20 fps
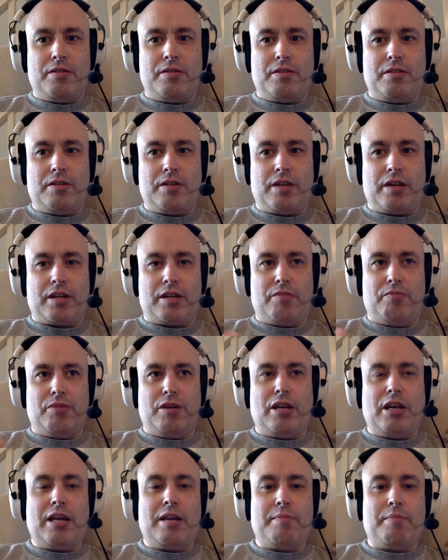I can
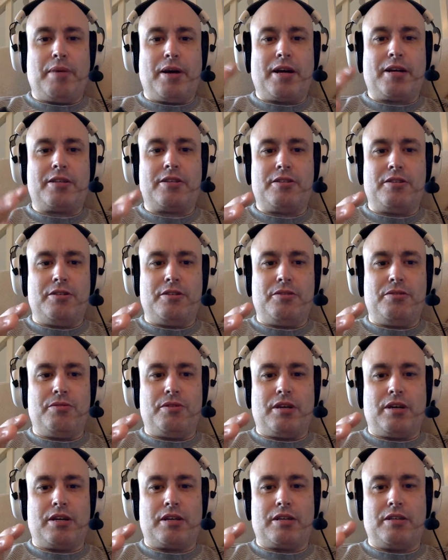relate back to, that
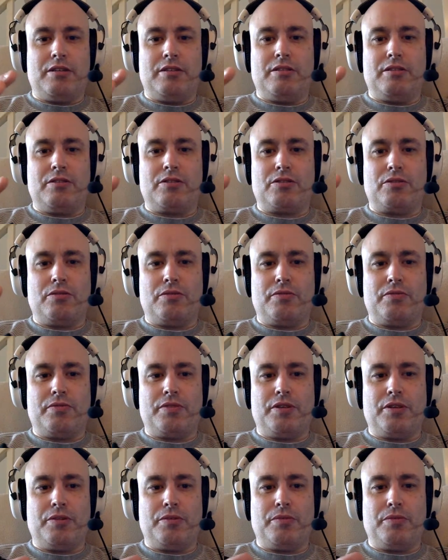I can sort of, you
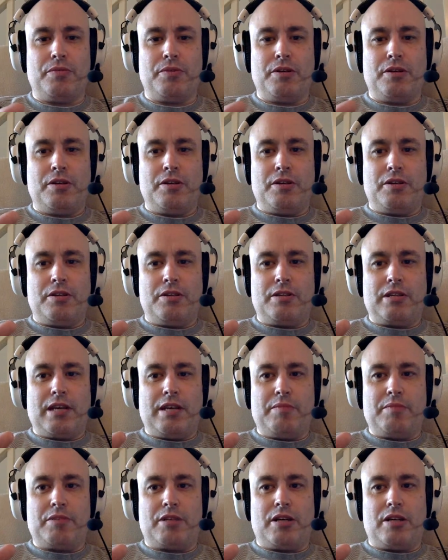know,
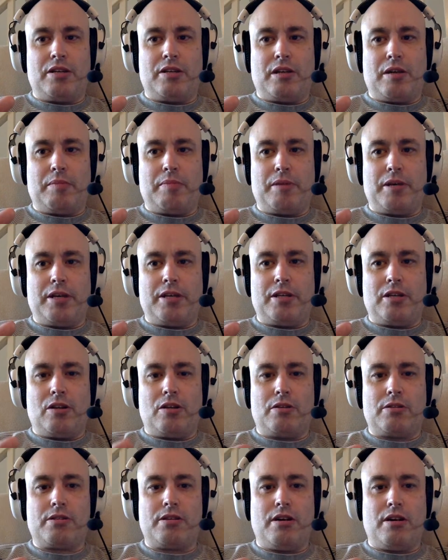games that I paid a lot of
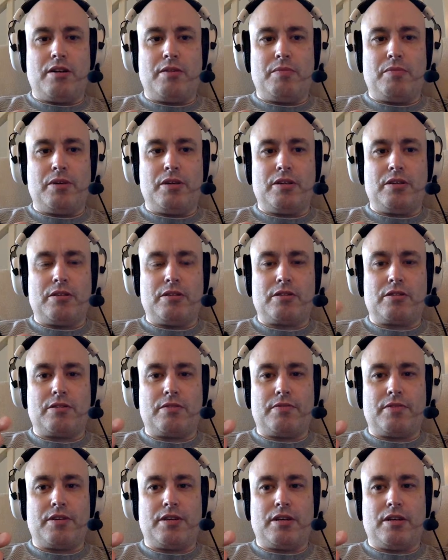time with and stuff
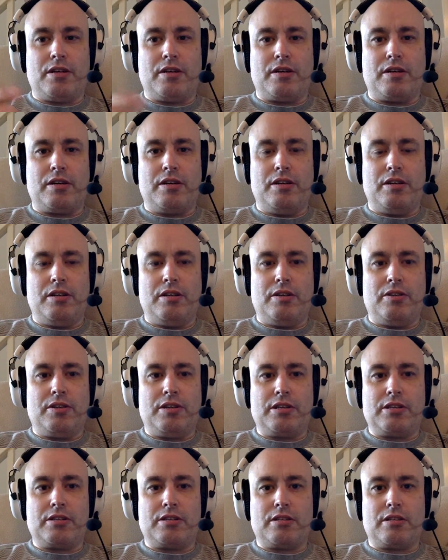like that, and
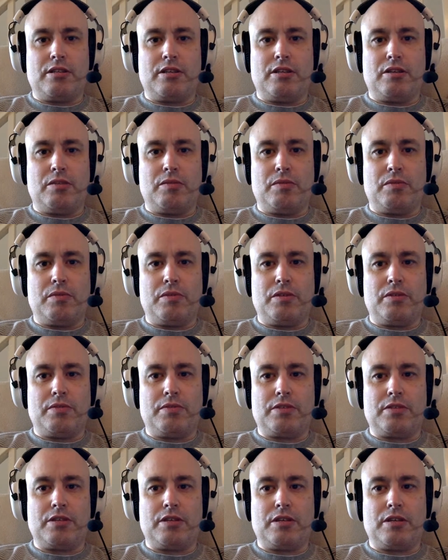things, you know, with
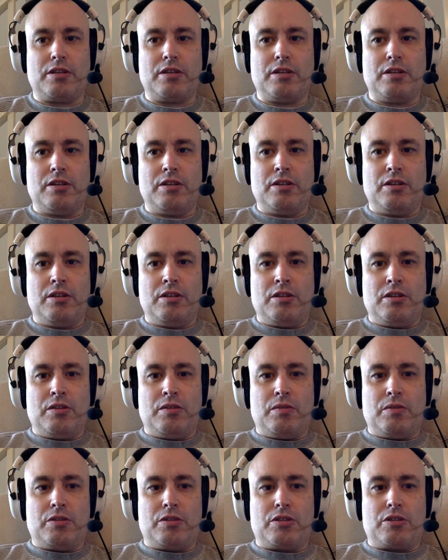obviously
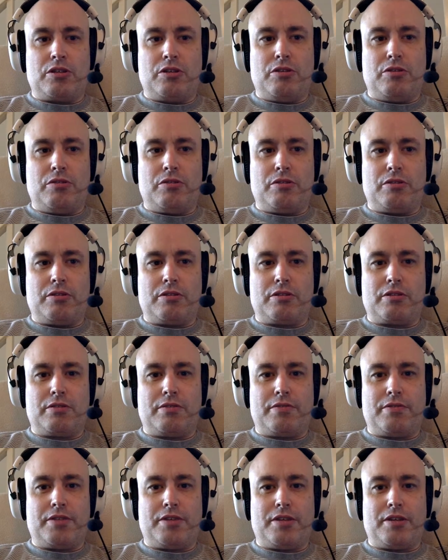with school and stuff
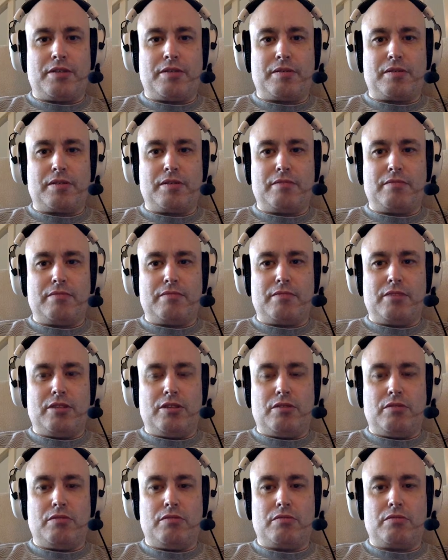like that, you
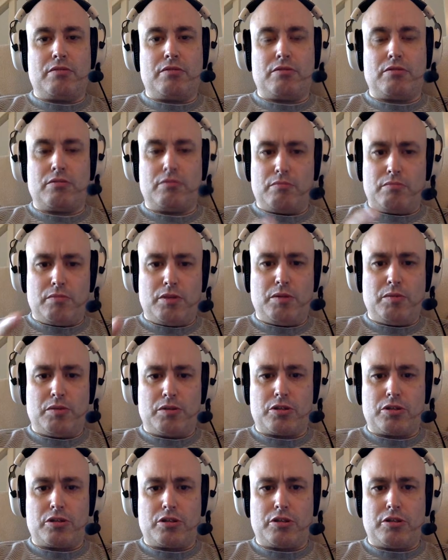know, because you must
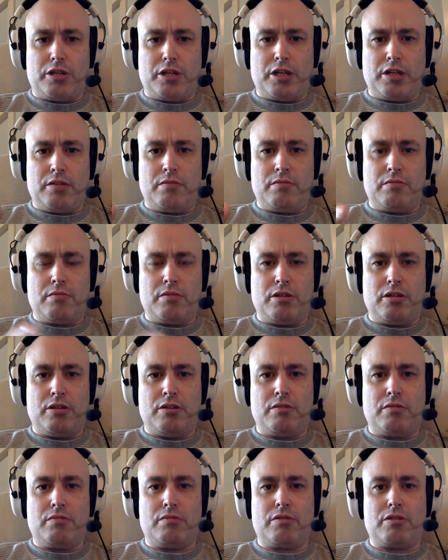study.
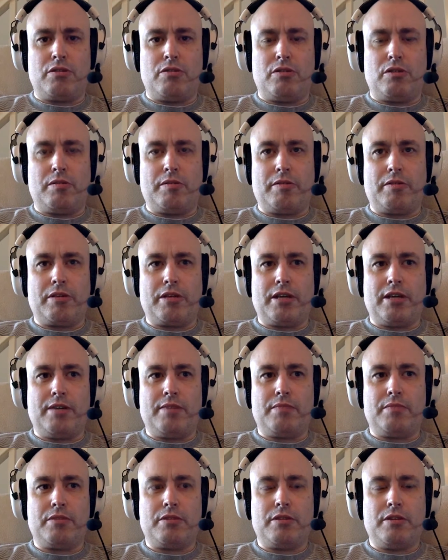It's not all about
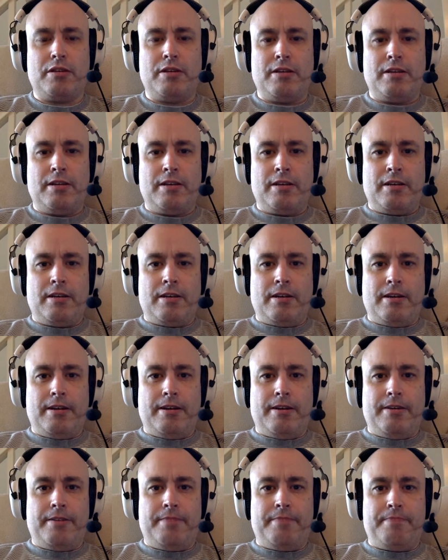games.
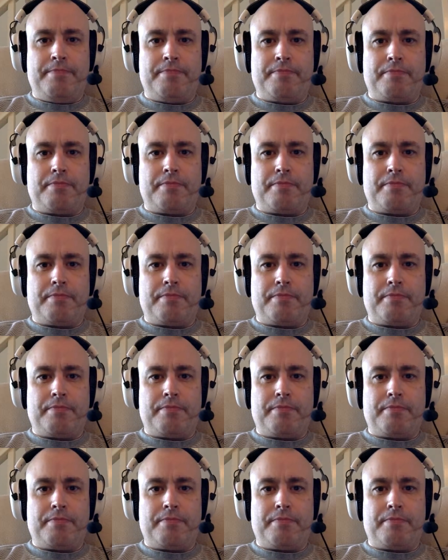Um,